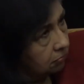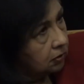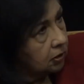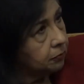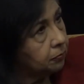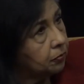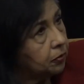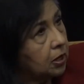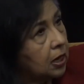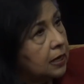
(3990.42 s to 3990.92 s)

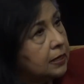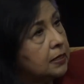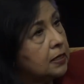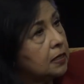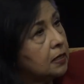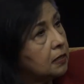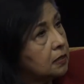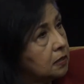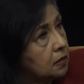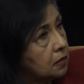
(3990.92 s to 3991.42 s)
liberal
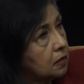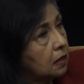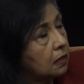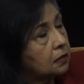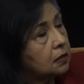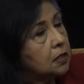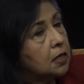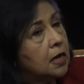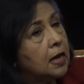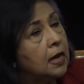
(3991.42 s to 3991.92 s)
ideas,
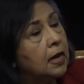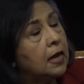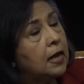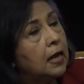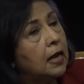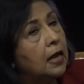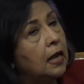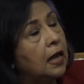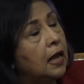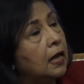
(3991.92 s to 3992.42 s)
young,
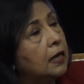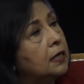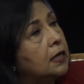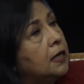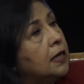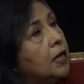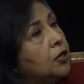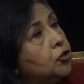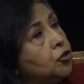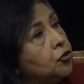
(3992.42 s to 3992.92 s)
and
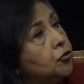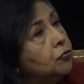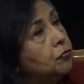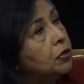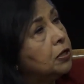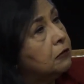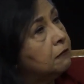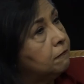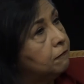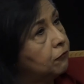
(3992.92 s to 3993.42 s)
get you
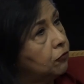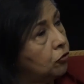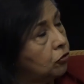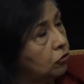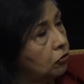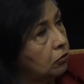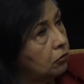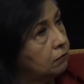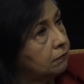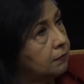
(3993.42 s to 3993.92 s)

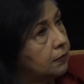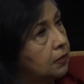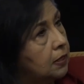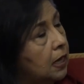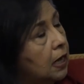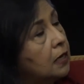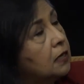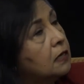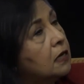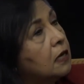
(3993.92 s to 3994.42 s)
involved
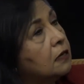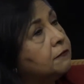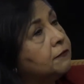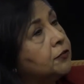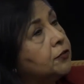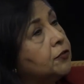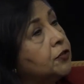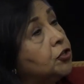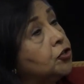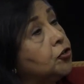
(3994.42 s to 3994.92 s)
enough
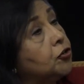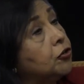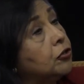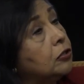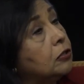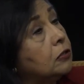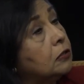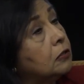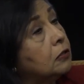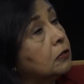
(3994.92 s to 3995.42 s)
so that you're going
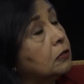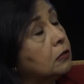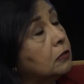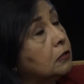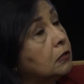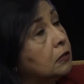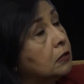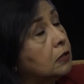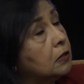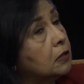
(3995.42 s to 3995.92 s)
to learn
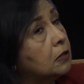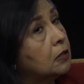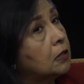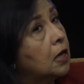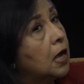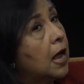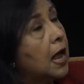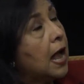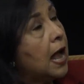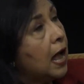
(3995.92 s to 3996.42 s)

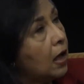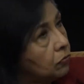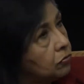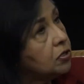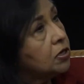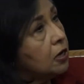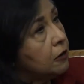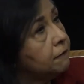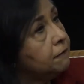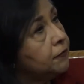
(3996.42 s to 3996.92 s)
how
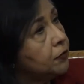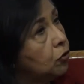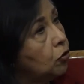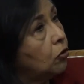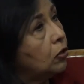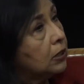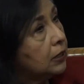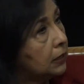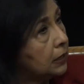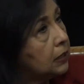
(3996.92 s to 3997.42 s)
tough it
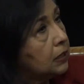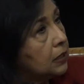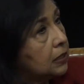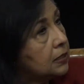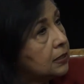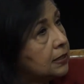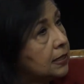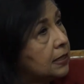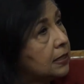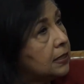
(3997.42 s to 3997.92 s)
all
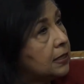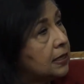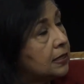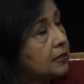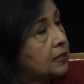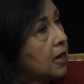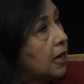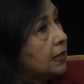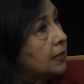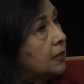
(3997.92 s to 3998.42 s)
is, that it
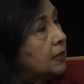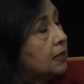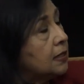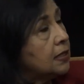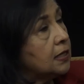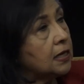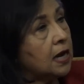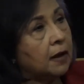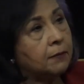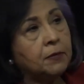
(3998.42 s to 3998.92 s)
is
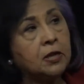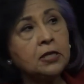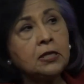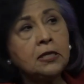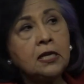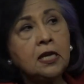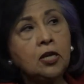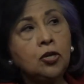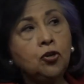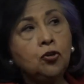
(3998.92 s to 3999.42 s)
idealistic. I'm not
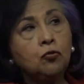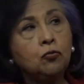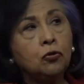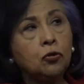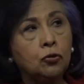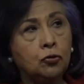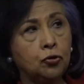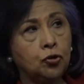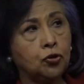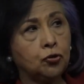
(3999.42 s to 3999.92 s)
saying you
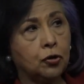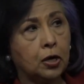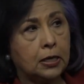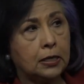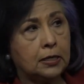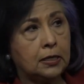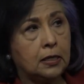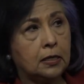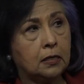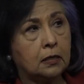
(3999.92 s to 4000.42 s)
lose your
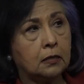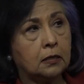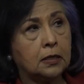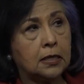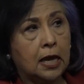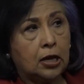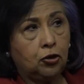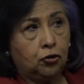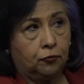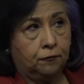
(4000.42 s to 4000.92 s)
ideals
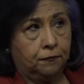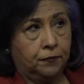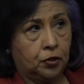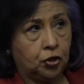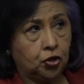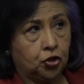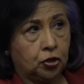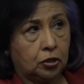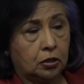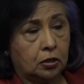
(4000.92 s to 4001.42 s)
and your
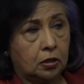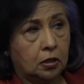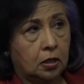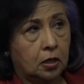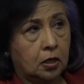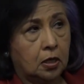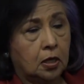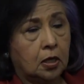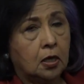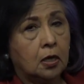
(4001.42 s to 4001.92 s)
vision,
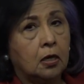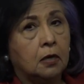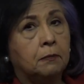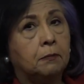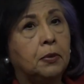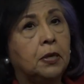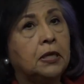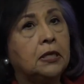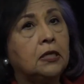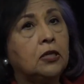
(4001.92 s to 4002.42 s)

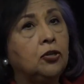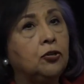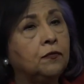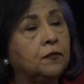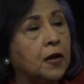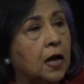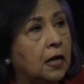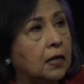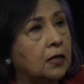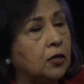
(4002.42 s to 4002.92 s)
but you've
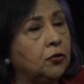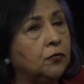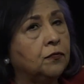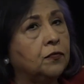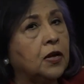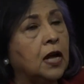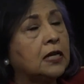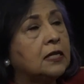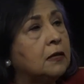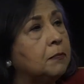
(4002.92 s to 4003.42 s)
got, you've
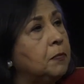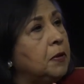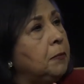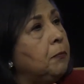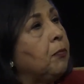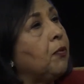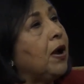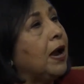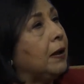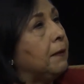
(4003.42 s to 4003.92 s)
got to be
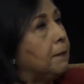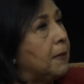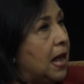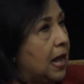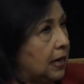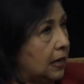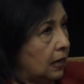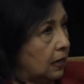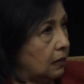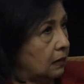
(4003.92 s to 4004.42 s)

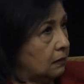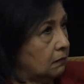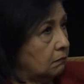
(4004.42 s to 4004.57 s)
pragmatic.